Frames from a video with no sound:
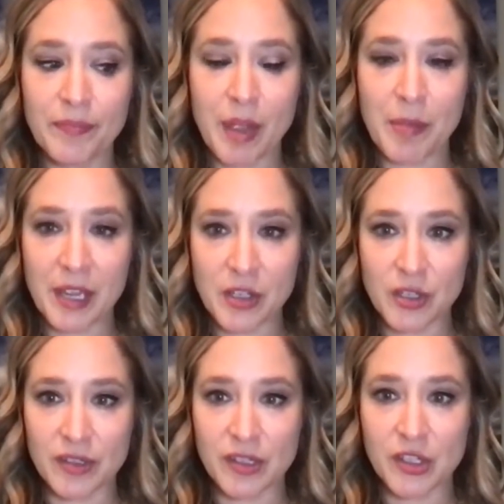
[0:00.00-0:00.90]
my
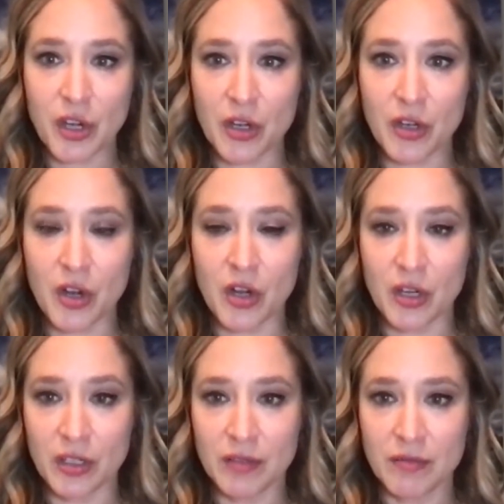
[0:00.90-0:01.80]
patients start
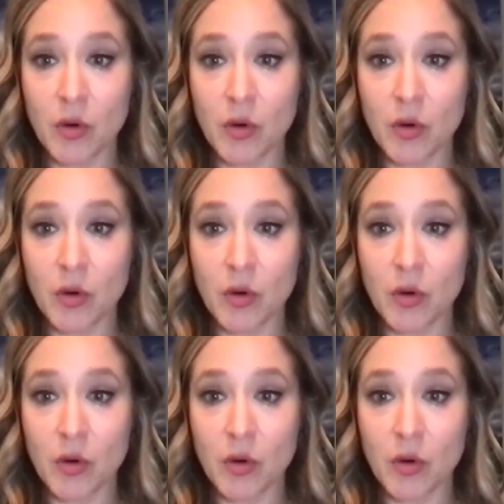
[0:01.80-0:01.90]
on,